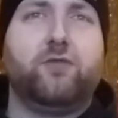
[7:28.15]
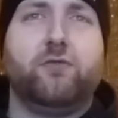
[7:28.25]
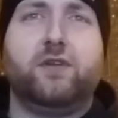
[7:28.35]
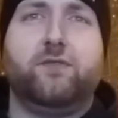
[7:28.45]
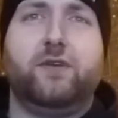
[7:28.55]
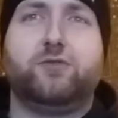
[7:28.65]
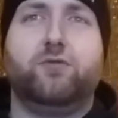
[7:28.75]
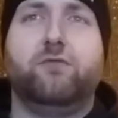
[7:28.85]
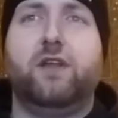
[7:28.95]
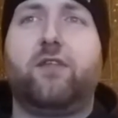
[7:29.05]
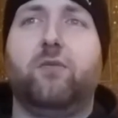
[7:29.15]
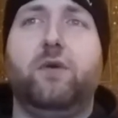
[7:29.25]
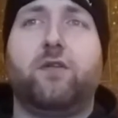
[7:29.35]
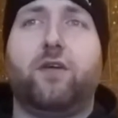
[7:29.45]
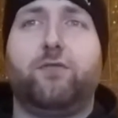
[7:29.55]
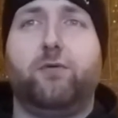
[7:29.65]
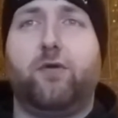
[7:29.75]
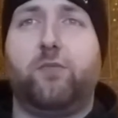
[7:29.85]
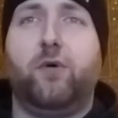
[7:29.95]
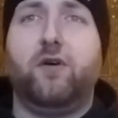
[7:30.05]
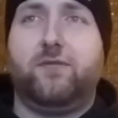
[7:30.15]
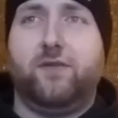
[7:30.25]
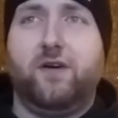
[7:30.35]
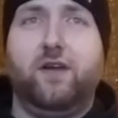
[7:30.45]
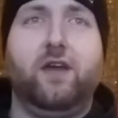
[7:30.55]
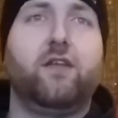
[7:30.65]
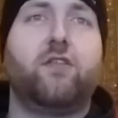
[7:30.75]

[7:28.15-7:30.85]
or individual releasing music through Spotify